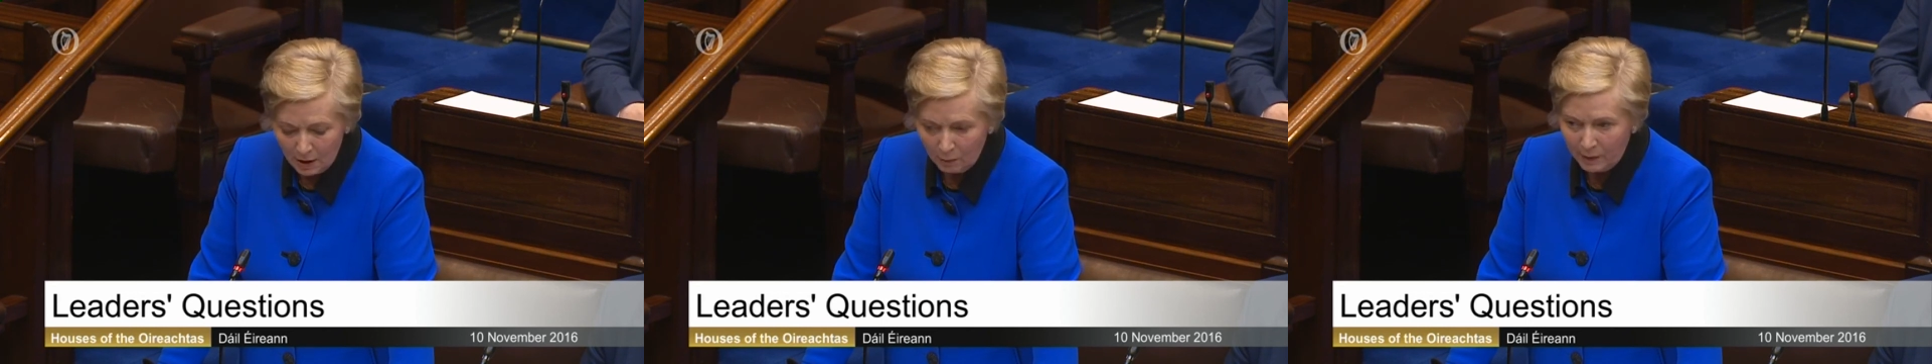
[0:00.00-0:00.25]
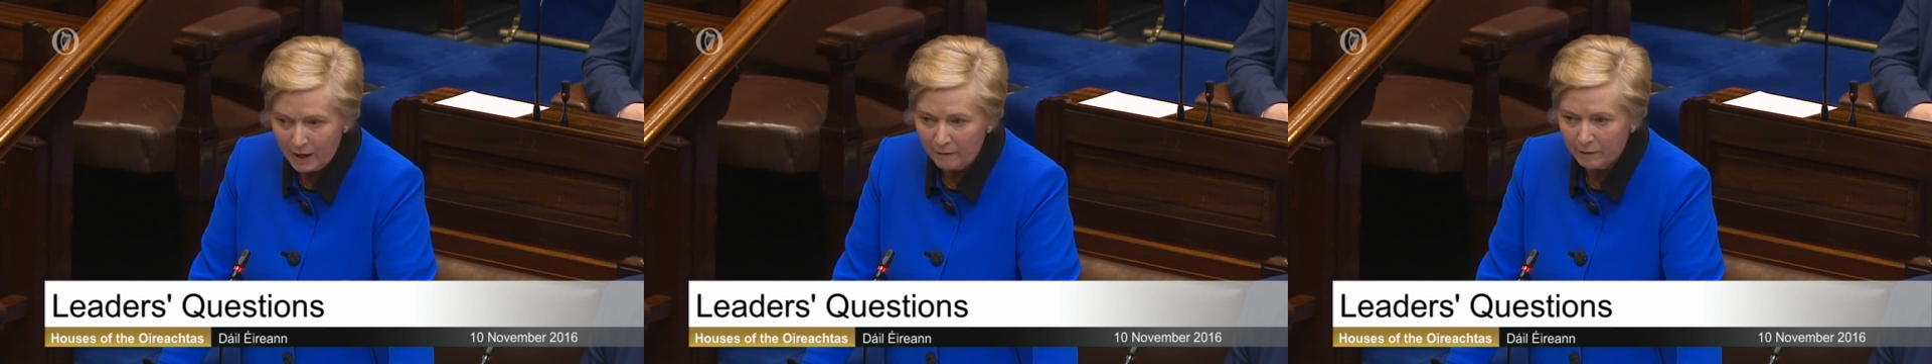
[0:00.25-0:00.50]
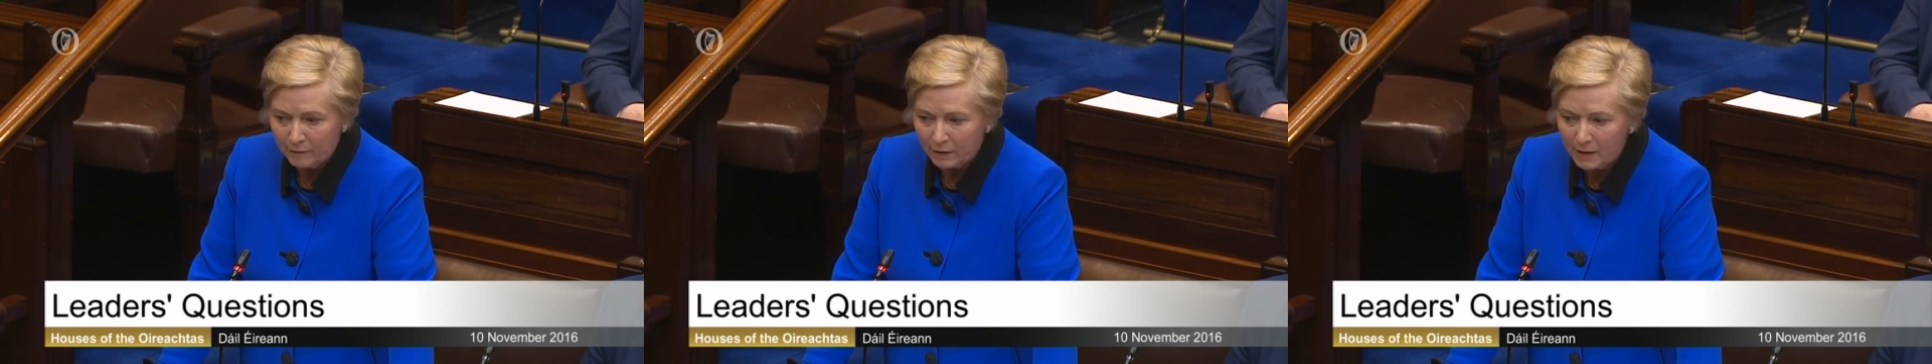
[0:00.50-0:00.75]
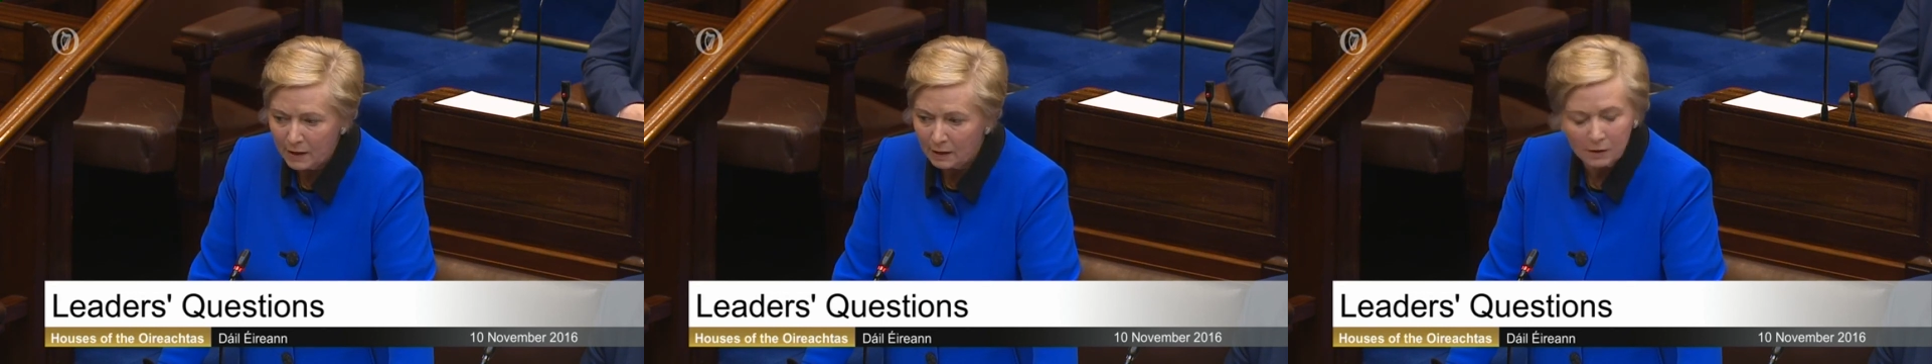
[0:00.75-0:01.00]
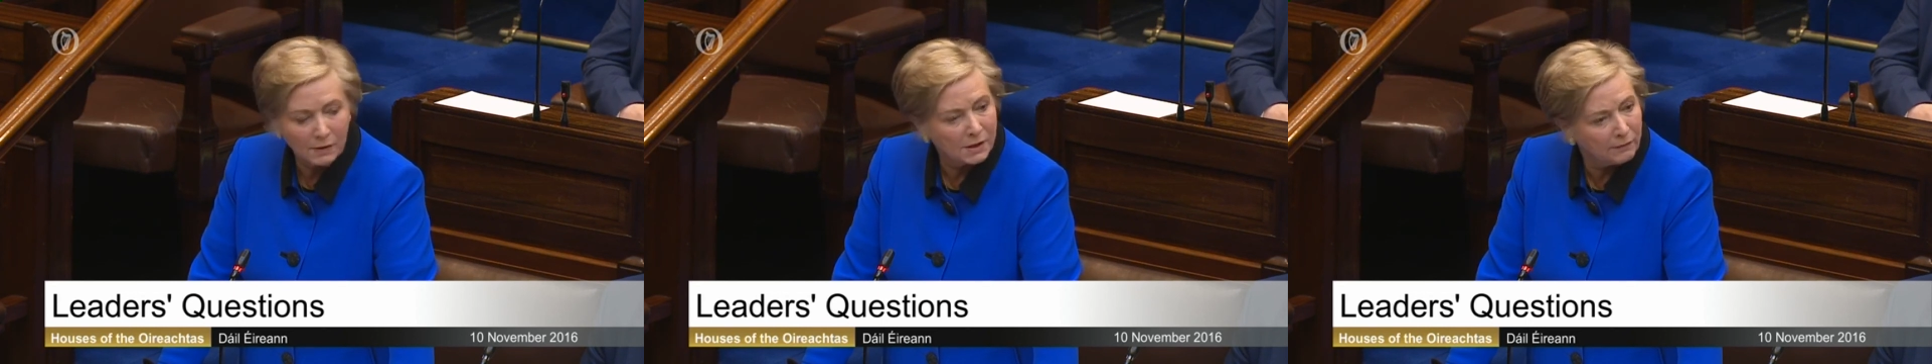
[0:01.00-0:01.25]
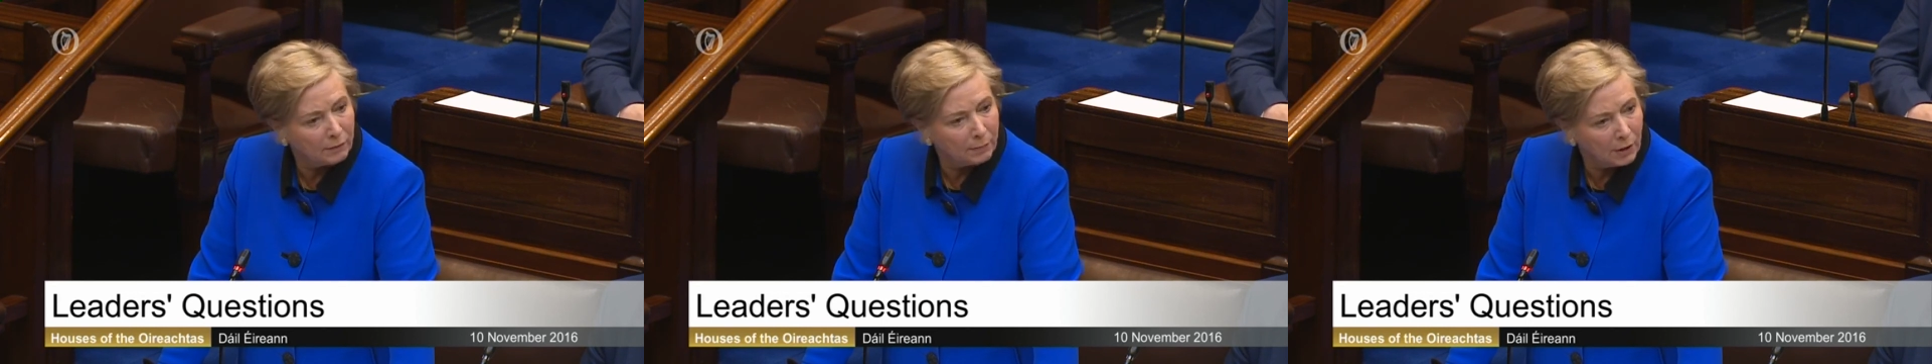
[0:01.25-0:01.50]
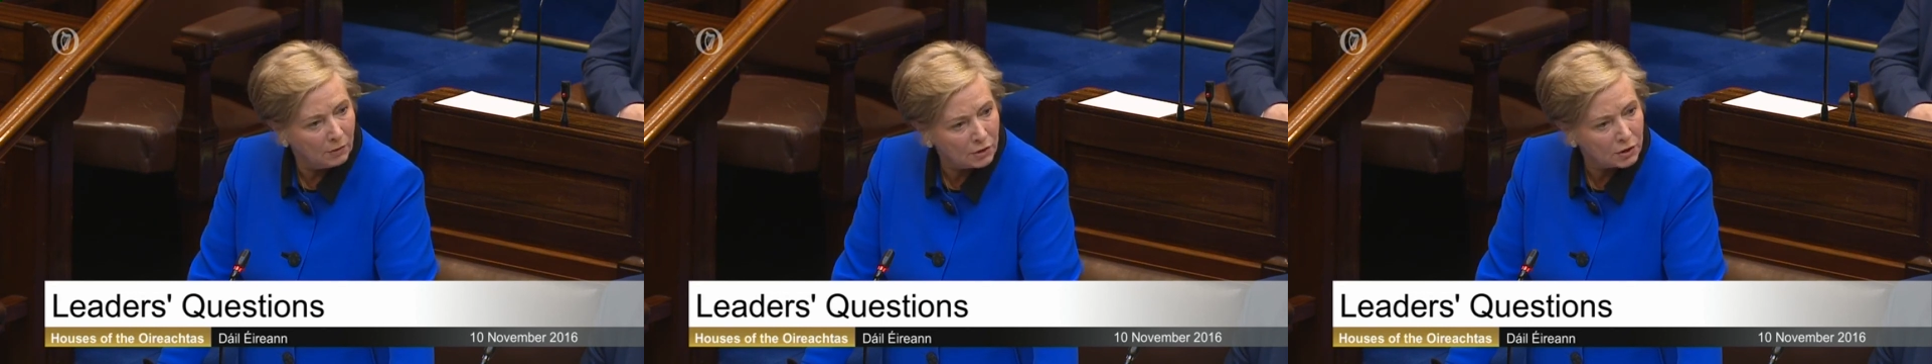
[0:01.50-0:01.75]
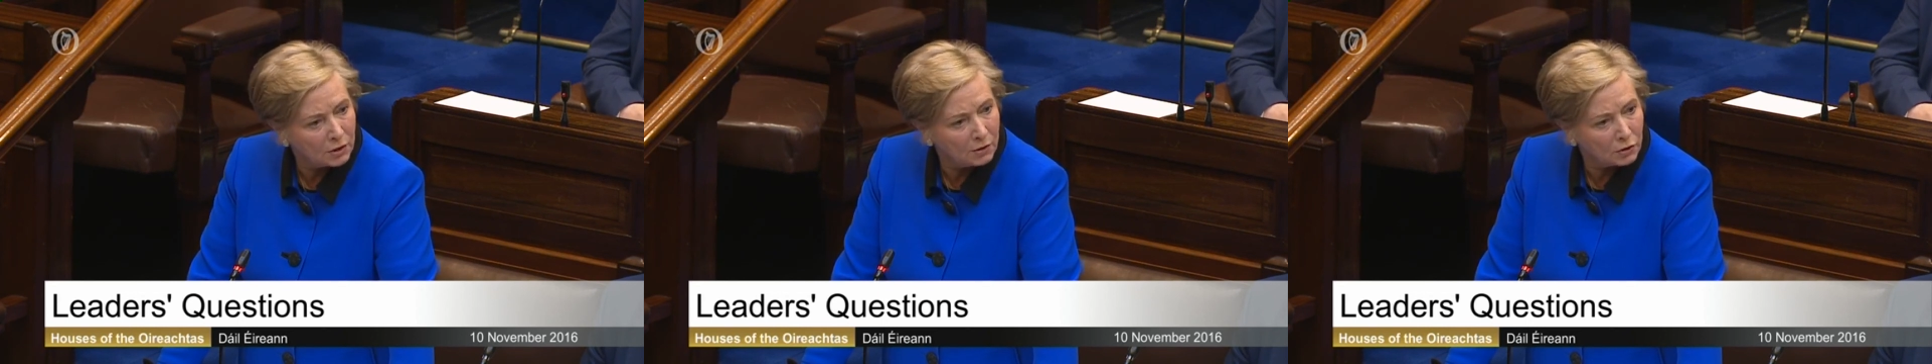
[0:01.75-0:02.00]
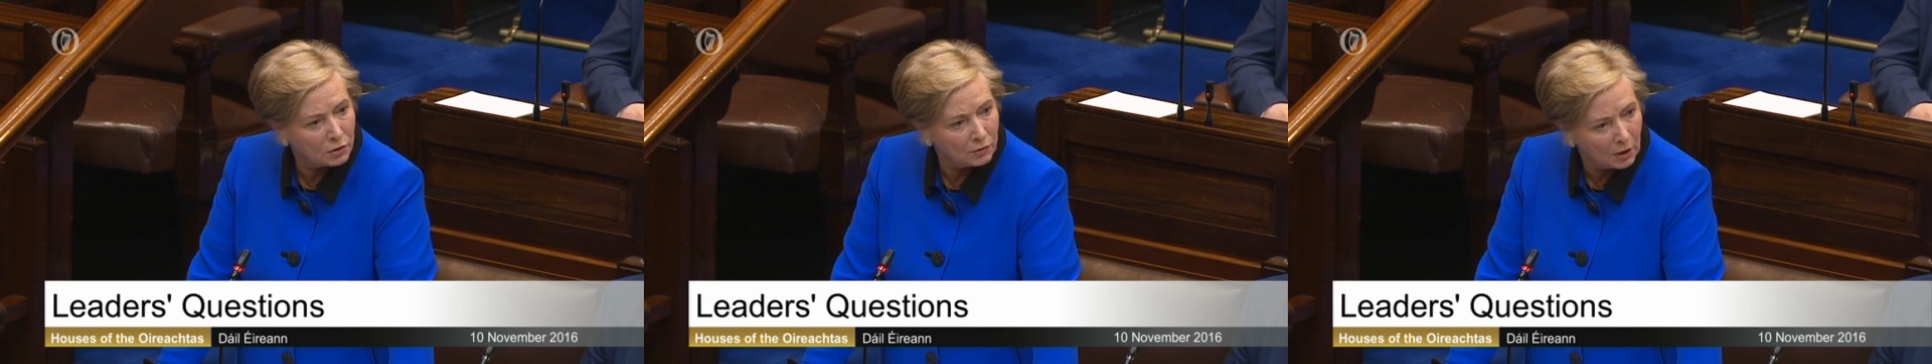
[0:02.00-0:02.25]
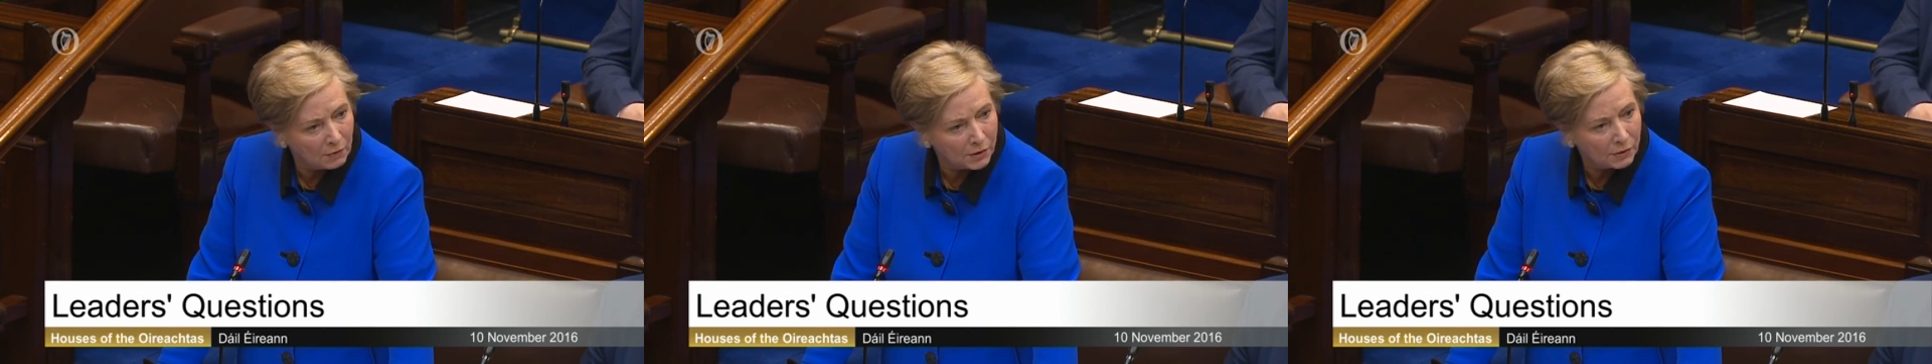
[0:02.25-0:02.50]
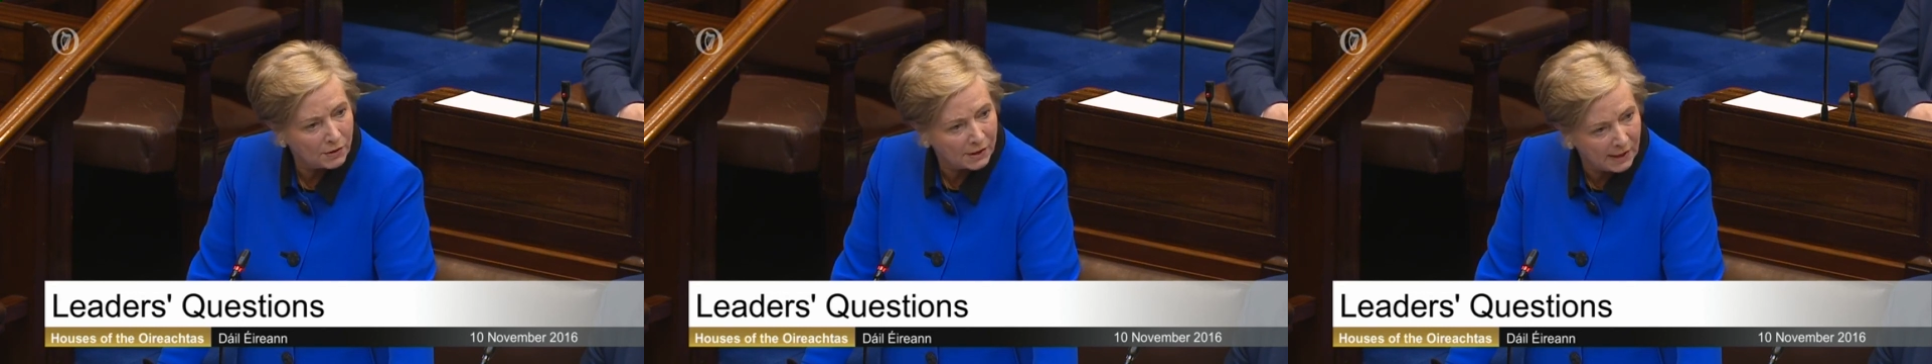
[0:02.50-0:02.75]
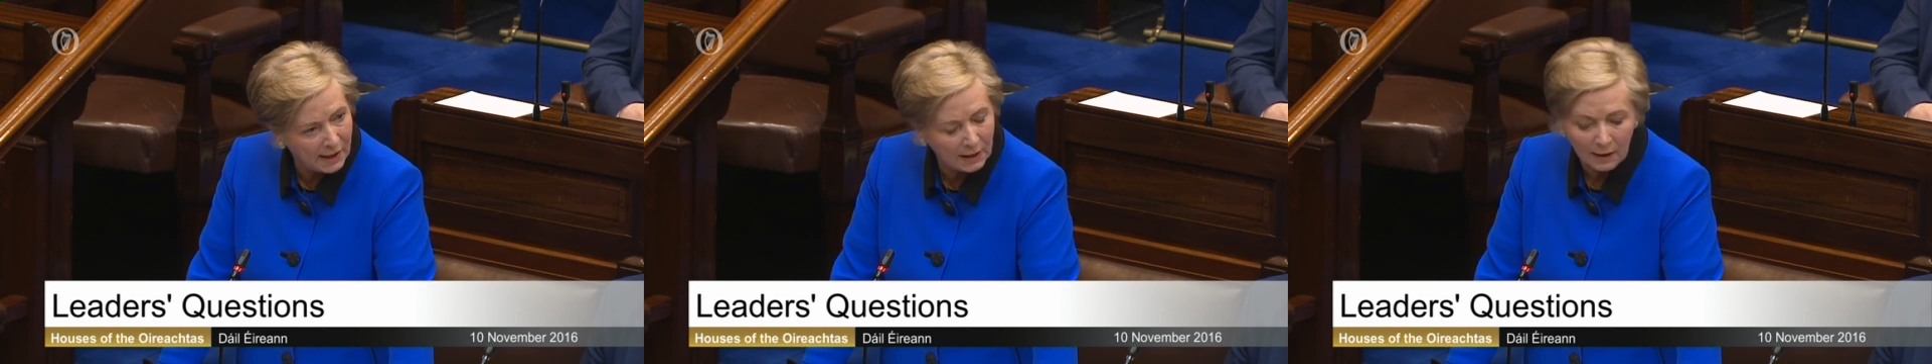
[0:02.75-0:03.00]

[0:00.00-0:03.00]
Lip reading: We have a very inclusive approach to those who seek